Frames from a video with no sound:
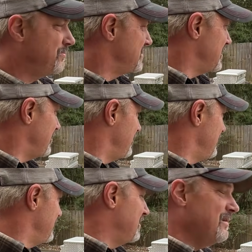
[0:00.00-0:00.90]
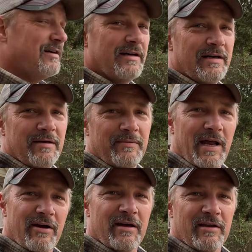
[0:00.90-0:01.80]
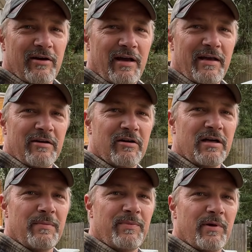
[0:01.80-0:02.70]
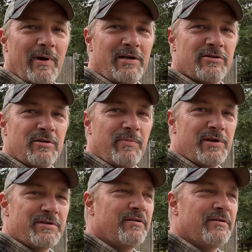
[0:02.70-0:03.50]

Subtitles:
So now I got to go ahead and hook up the weight distribution.